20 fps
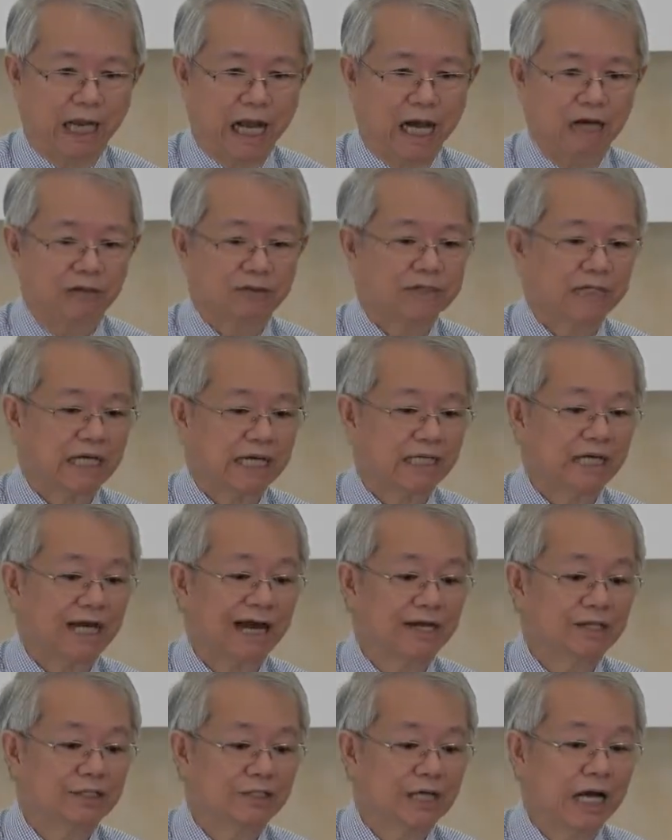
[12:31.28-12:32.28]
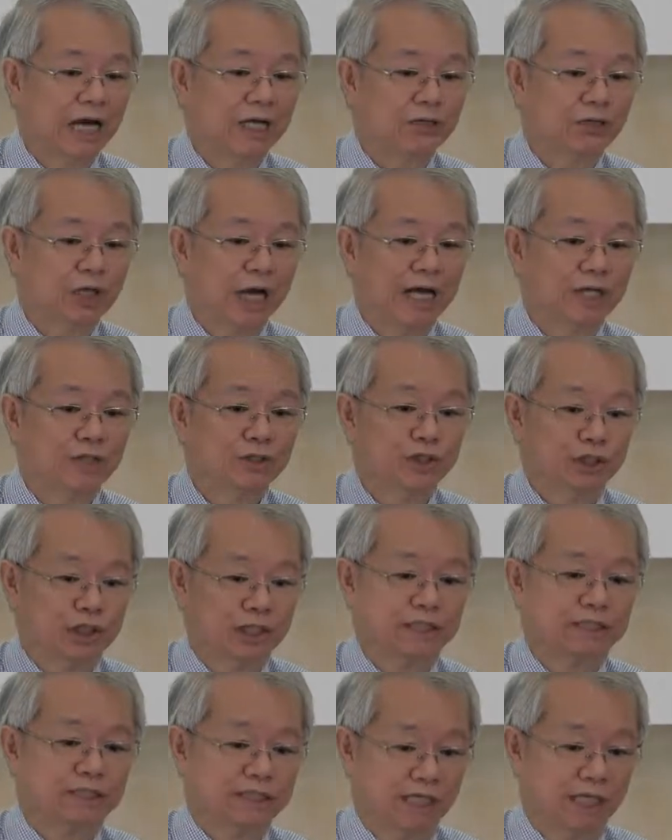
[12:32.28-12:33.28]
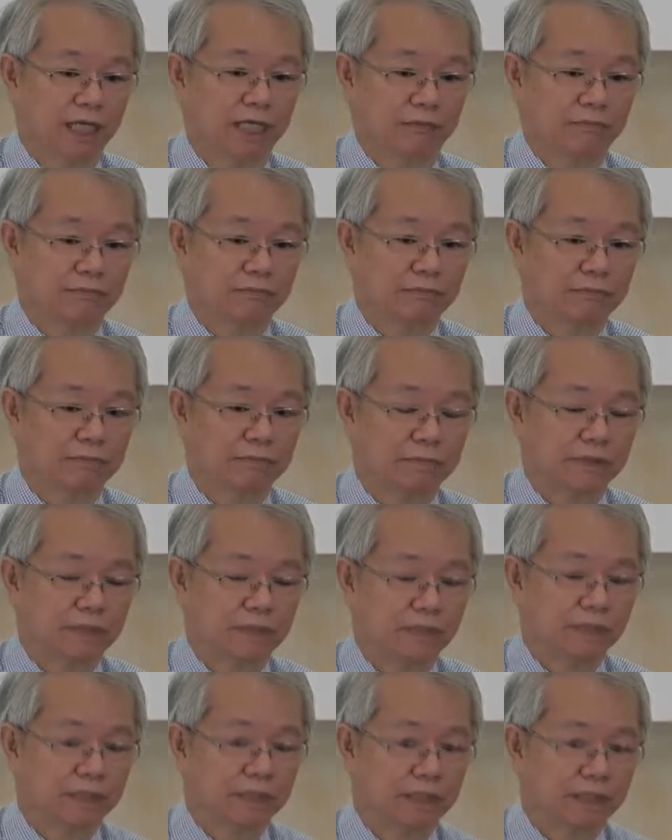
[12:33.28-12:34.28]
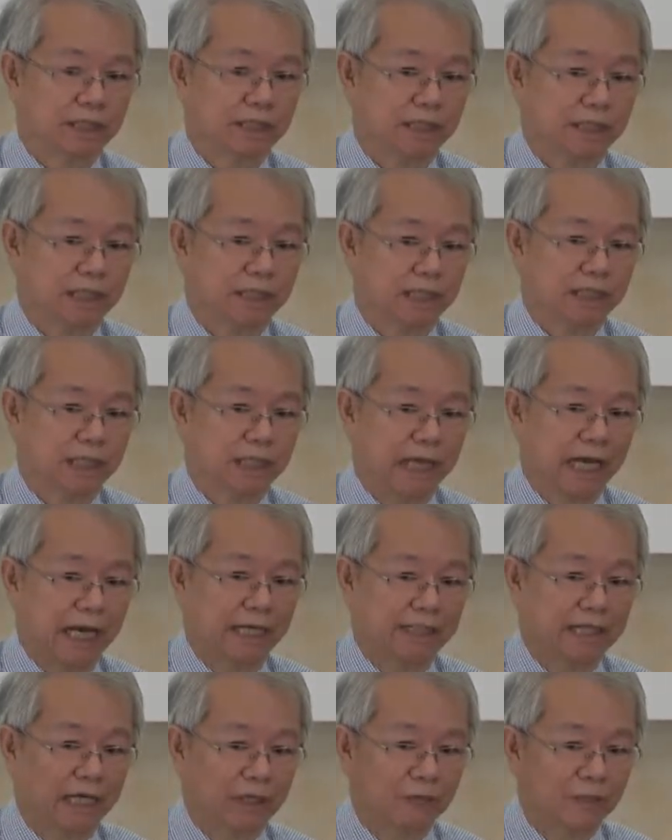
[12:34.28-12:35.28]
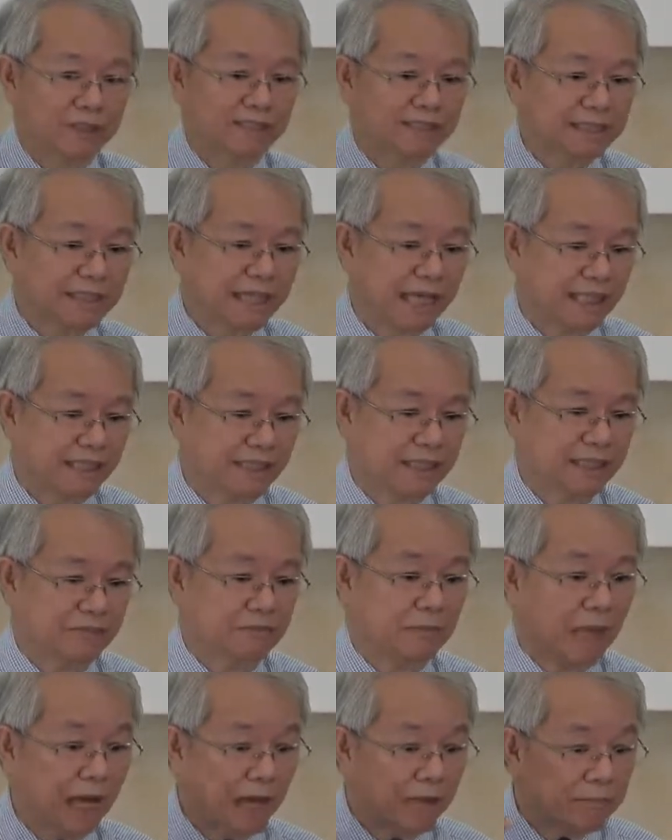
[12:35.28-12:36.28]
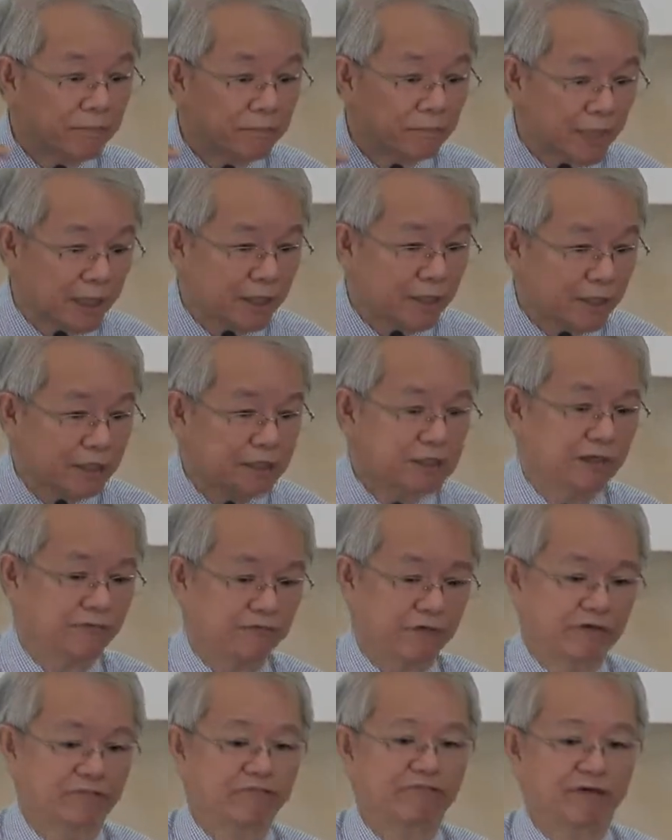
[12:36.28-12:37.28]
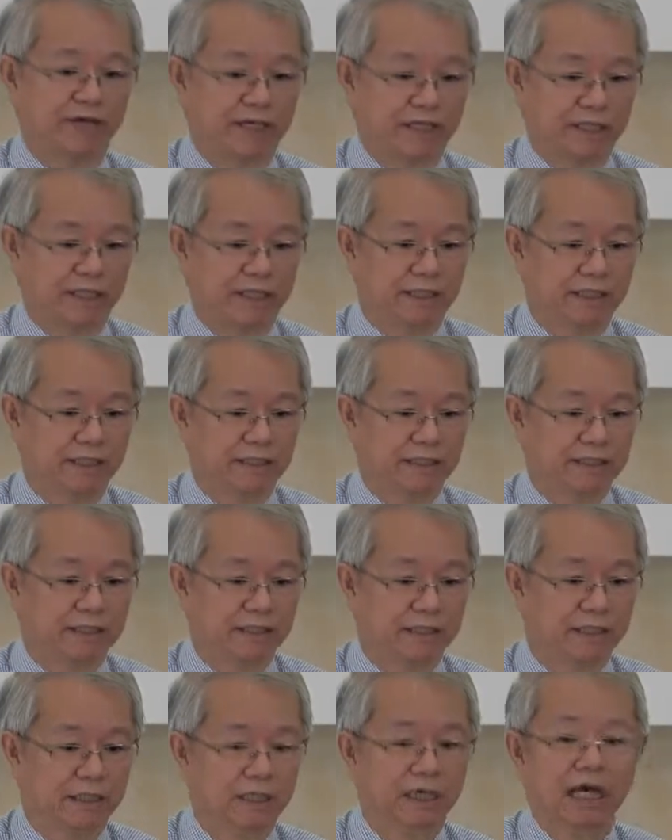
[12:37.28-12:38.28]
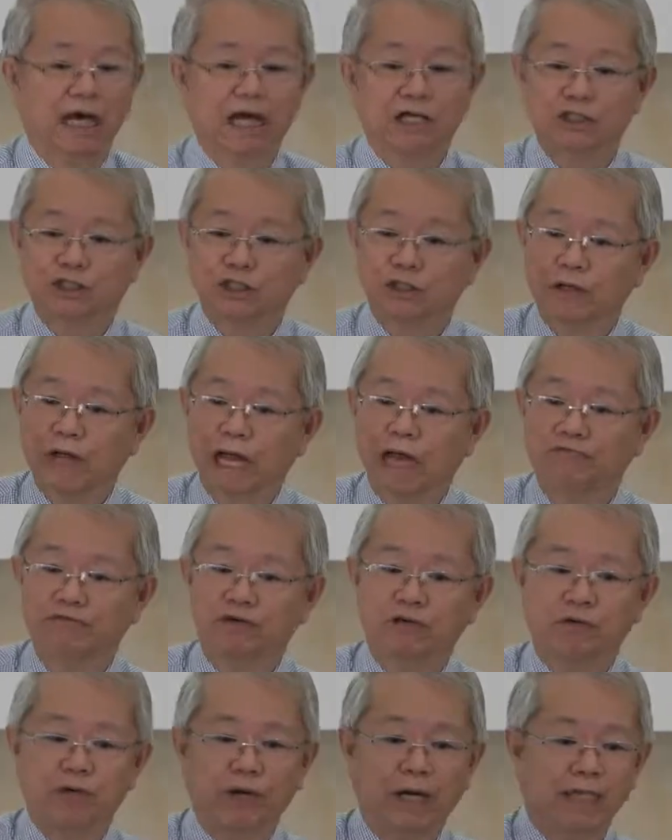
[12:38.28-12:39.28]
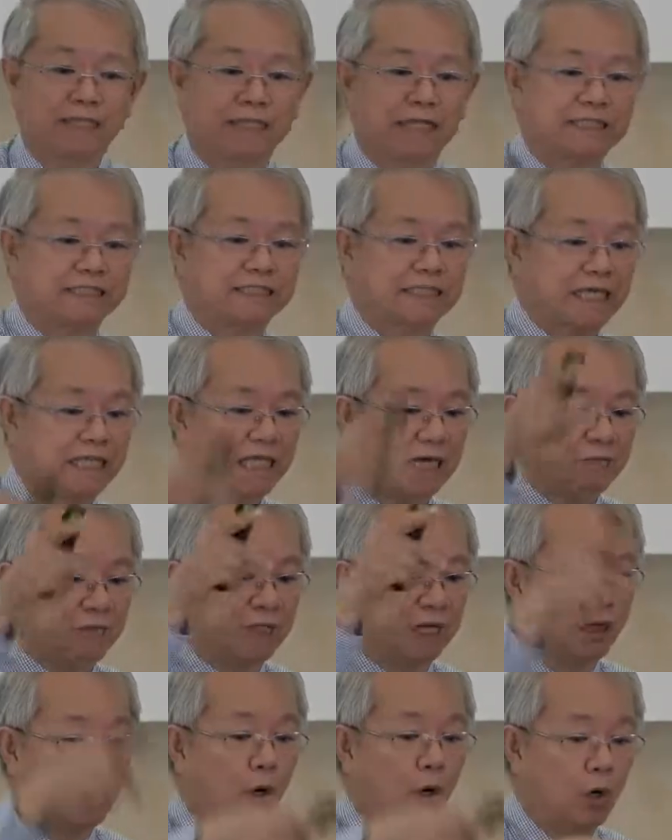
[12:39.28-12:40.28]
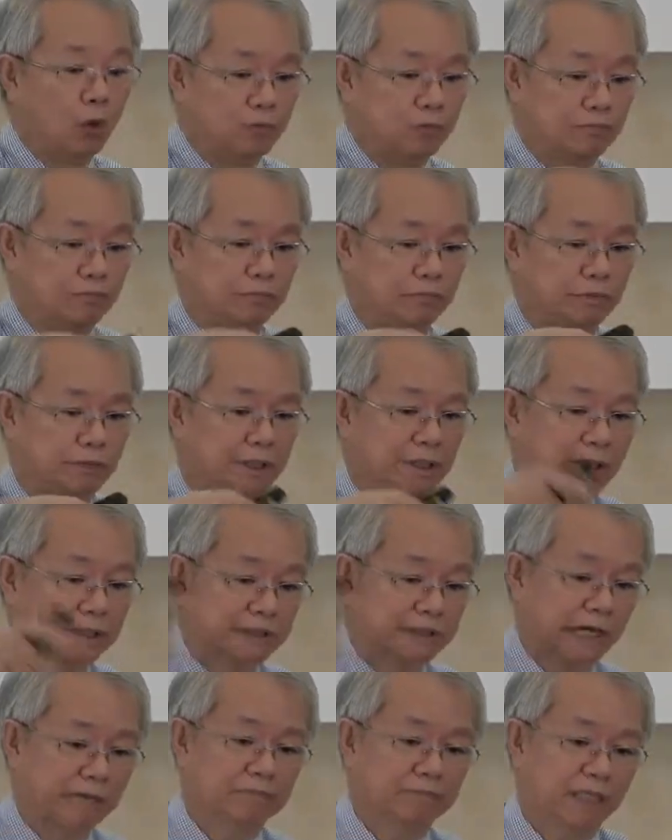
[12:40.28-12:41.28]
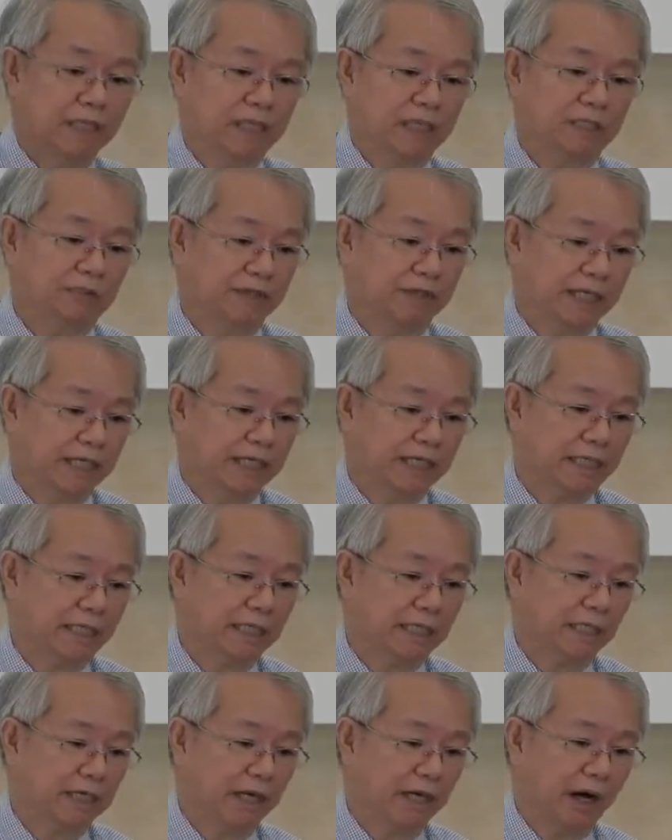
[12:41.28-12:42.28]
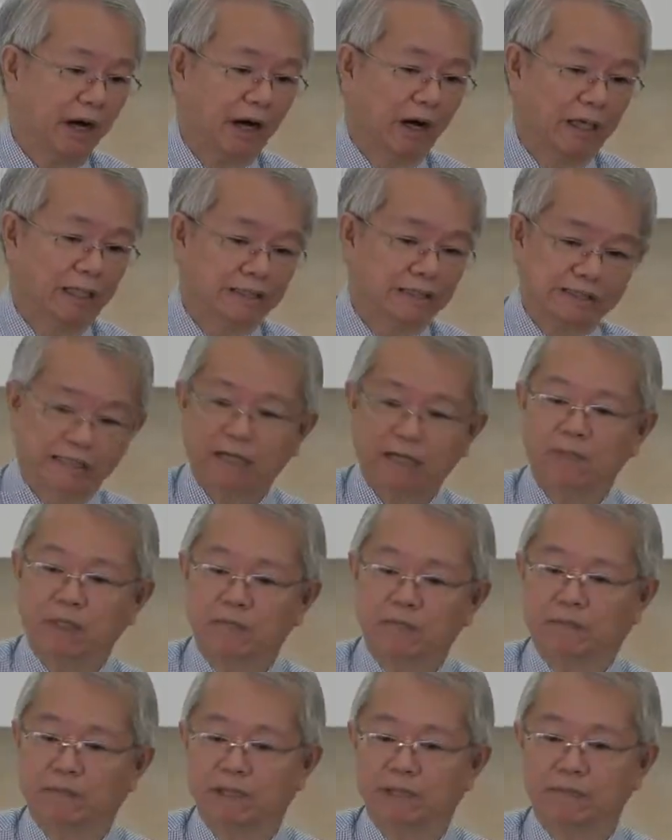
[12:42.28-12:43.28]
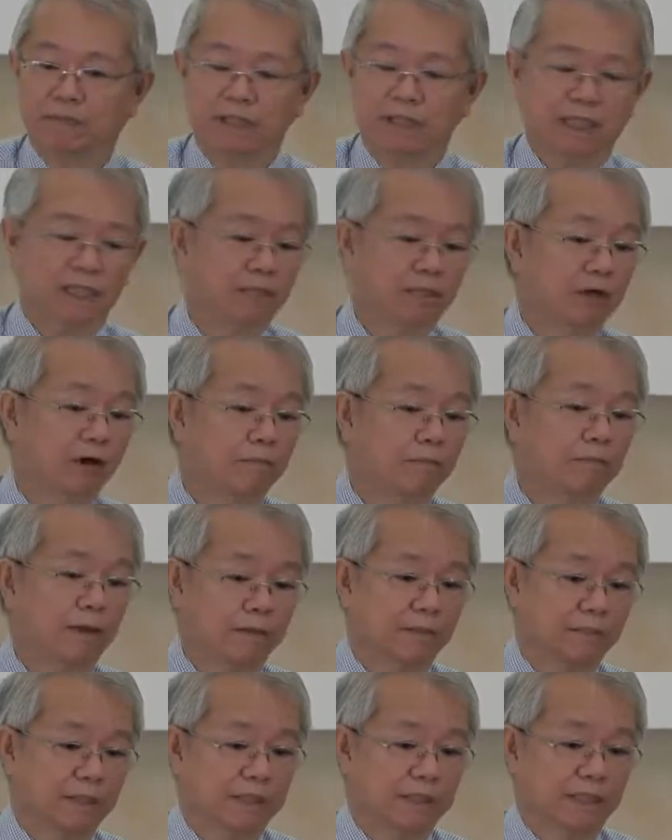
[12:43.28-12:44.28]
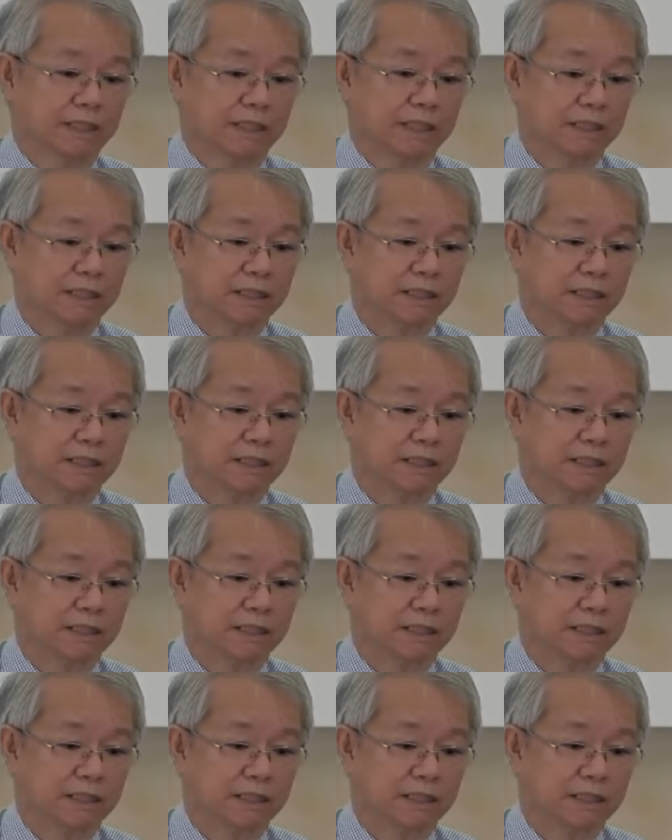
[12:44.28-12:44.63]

outside Jerusalem. And they were scattered because of their faith. And so everywhere they set up their home, temporary, semi permanent, or permanent.